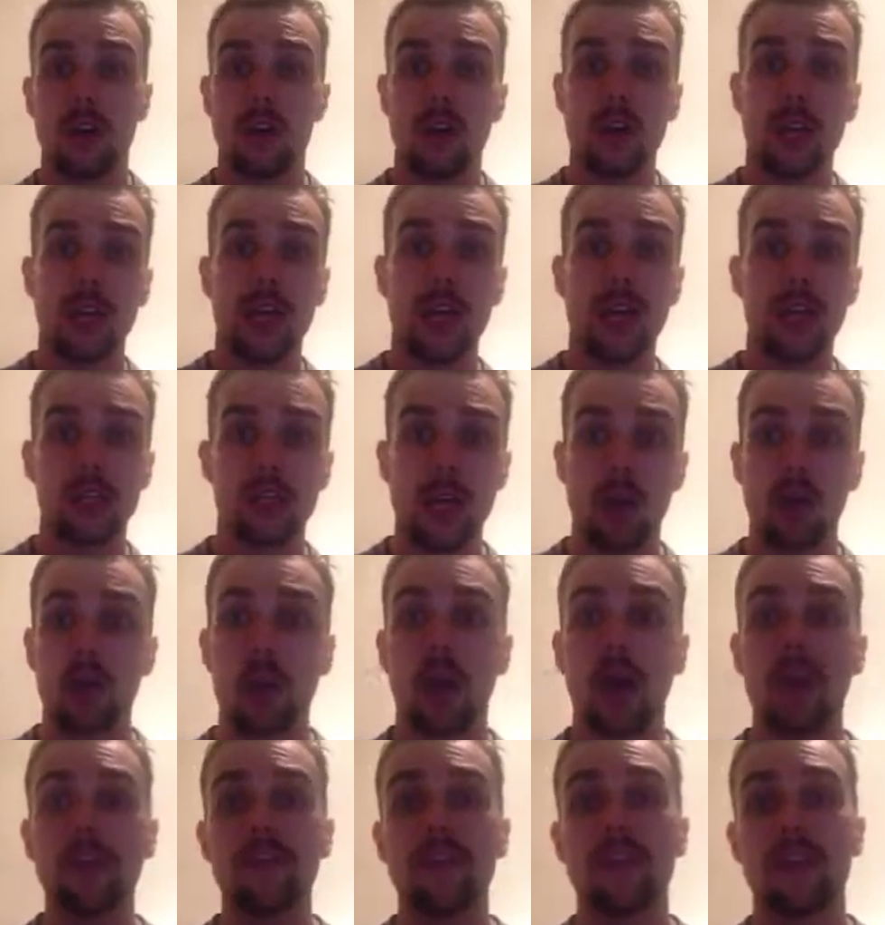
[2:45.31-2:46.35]
Okay, I don't
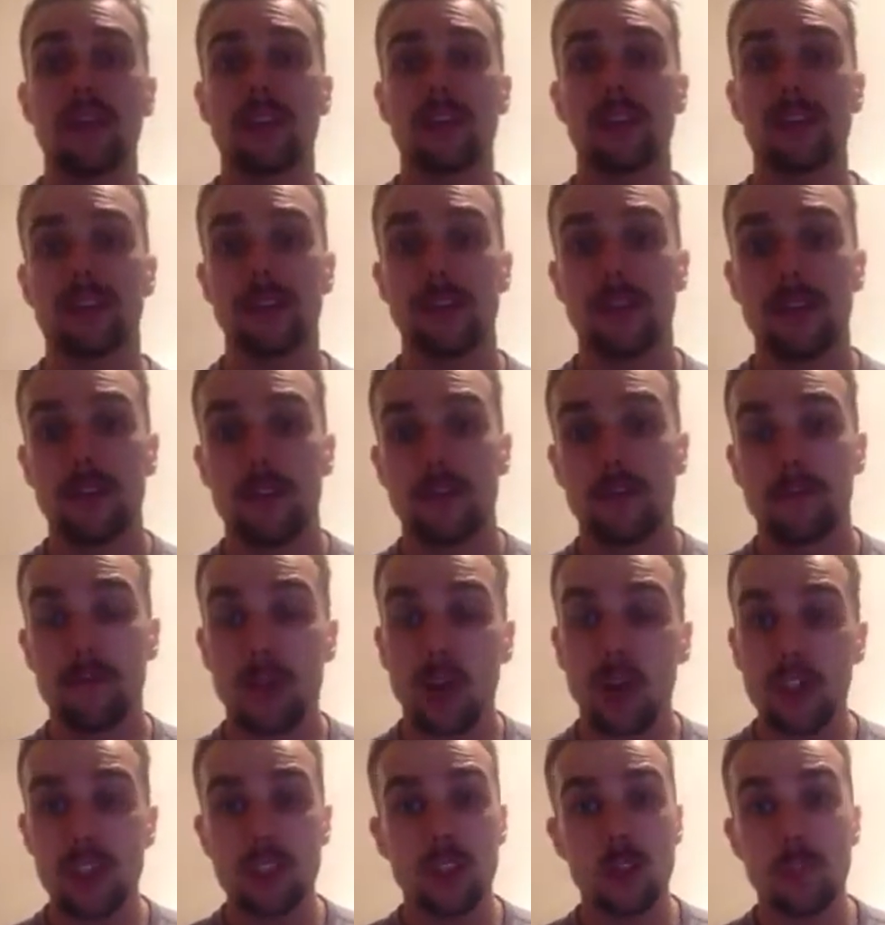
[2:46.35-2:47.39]
like this.
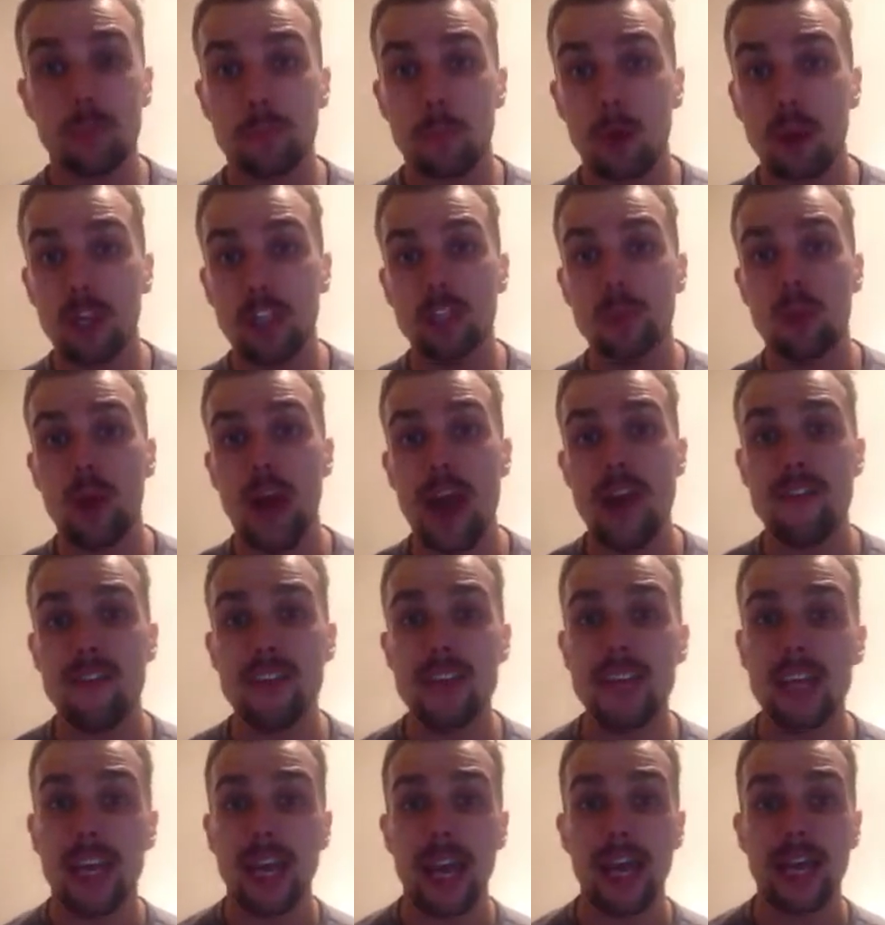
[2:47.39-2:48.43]
That's your body's way of
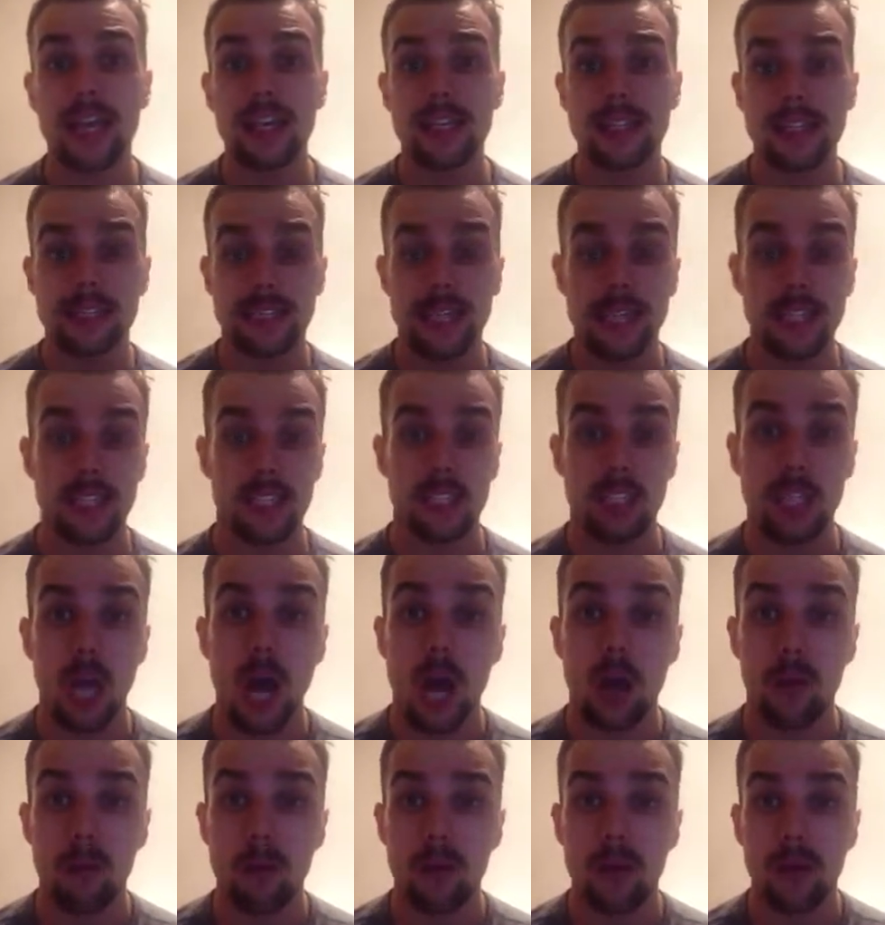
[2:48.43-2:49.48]
indicating you to say
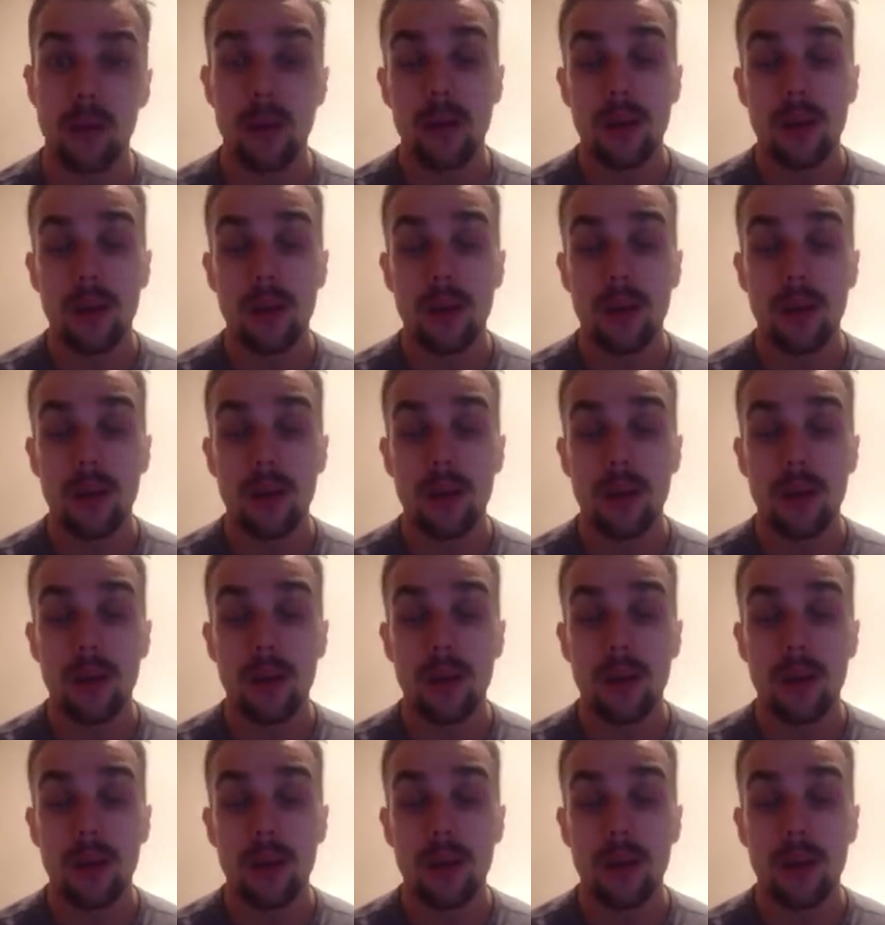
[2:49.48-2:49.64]
stop.